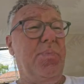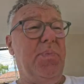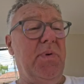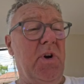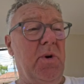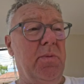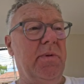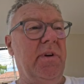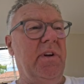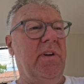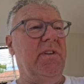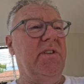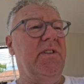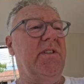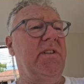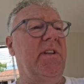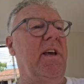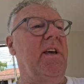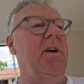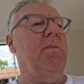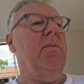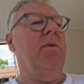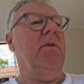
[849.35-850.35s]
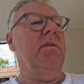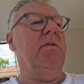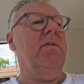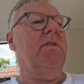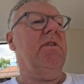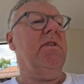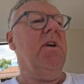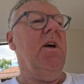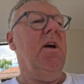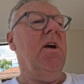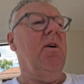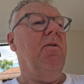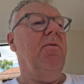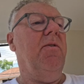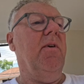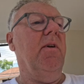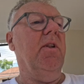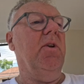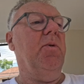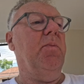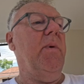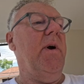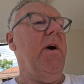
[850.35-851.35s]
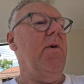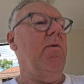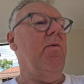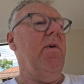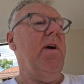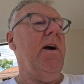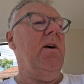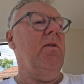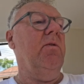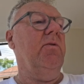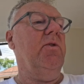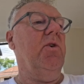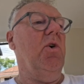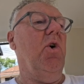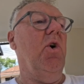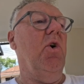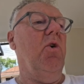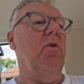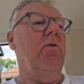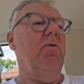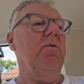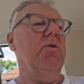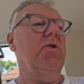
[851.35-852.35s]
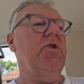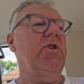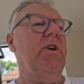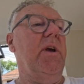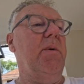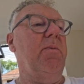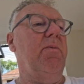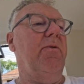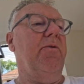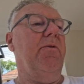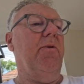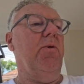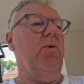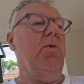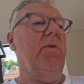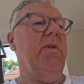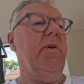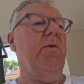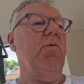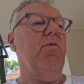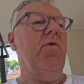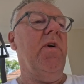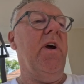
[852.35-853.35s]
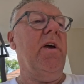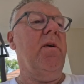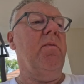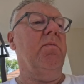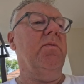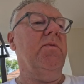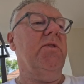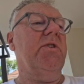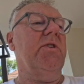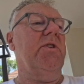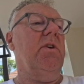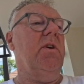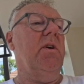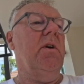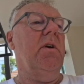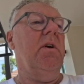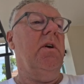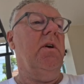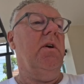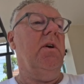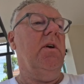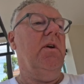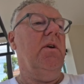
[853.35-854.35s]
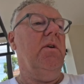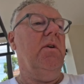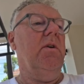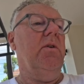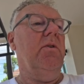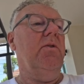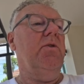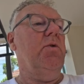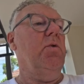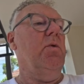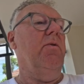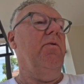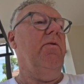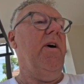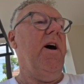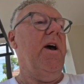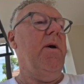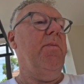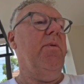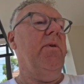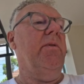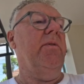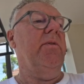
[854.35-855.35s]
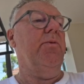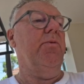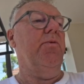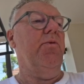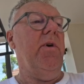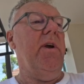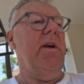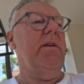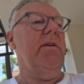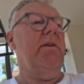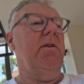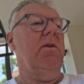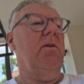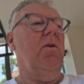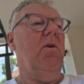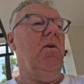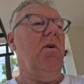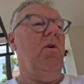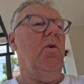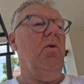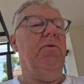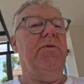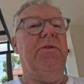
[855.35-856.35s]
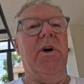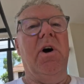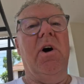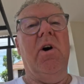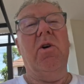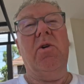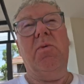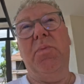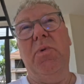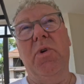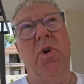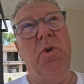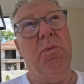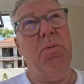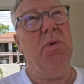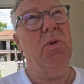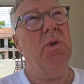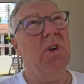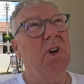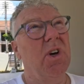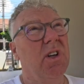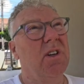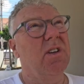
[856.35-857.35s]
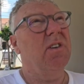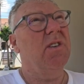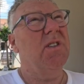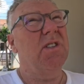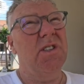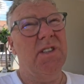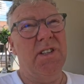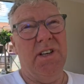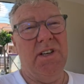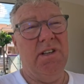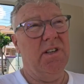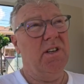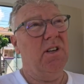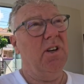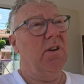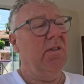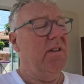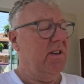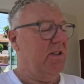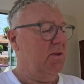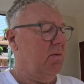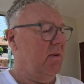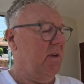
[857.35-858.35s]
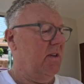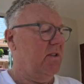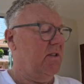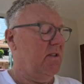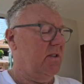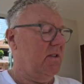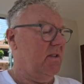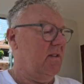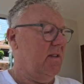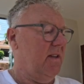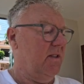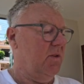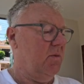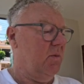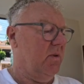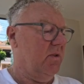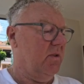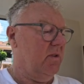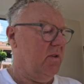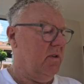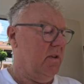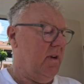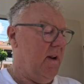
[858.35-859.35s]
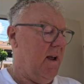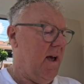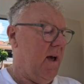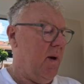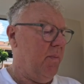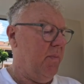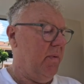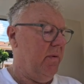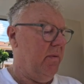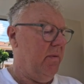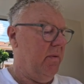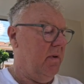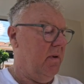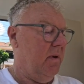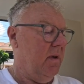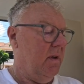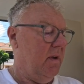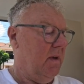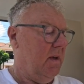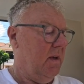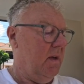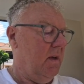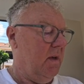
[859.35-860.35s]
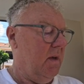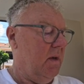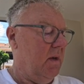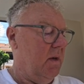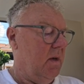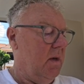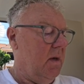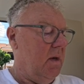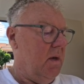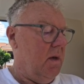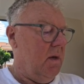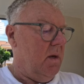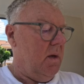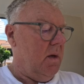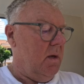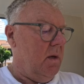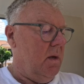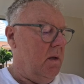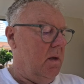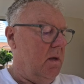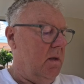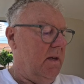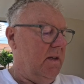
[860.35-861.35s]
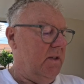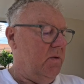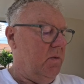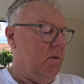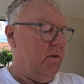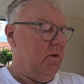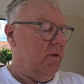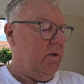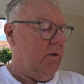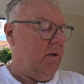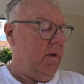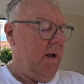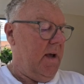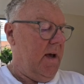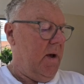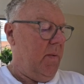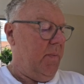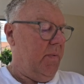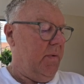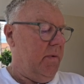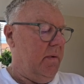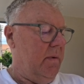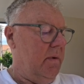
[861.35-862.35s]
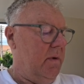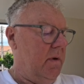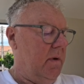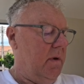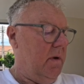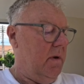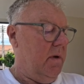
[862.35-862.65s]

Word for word: prominent stamens, followed by round or oval shaped fruit that ripens to a vibrant red or dark purple colors. There you go, that's, that's, that's what's gonna happen. That's what's gonna happen.